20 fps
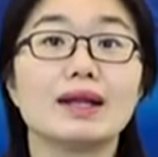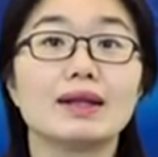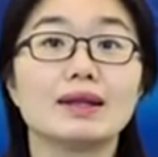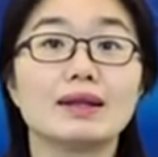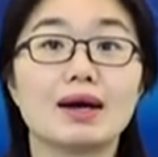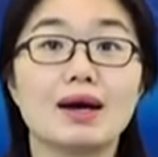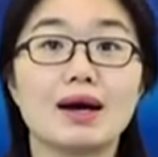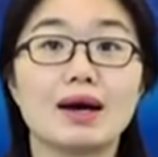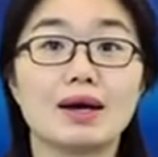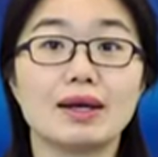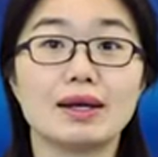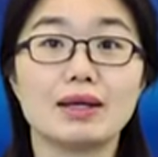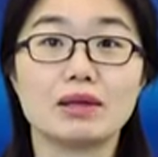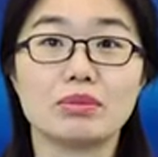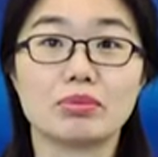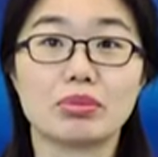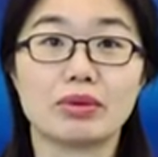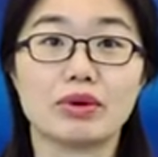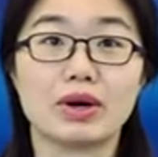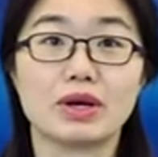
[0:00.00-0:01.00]
The higher the
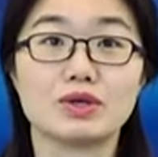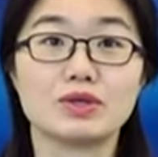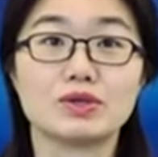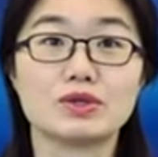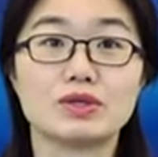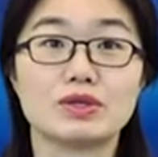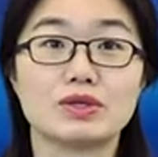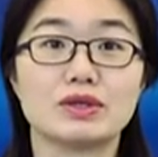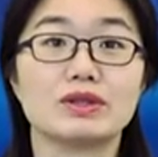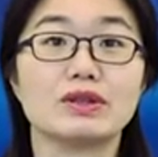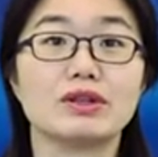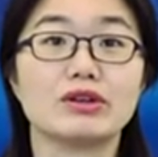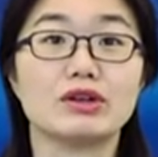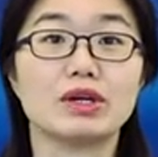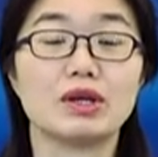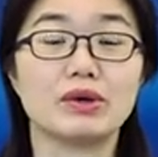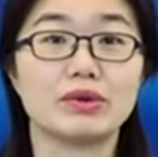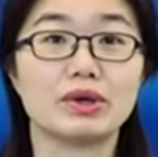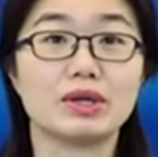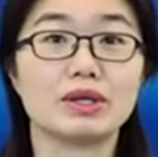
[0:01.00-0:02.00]
price, the
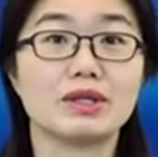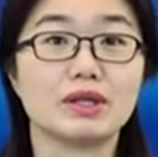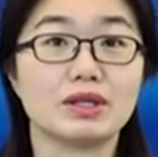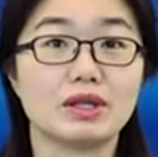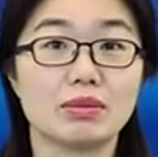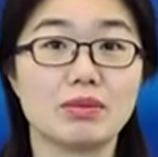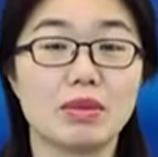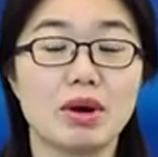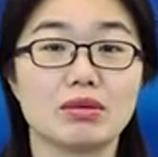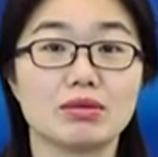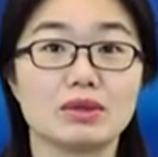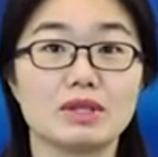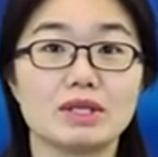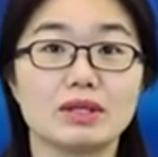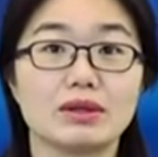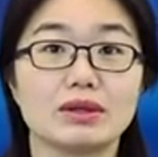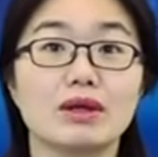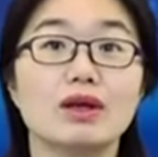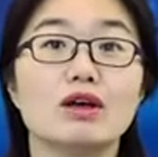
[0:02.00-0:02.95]
lower the demand.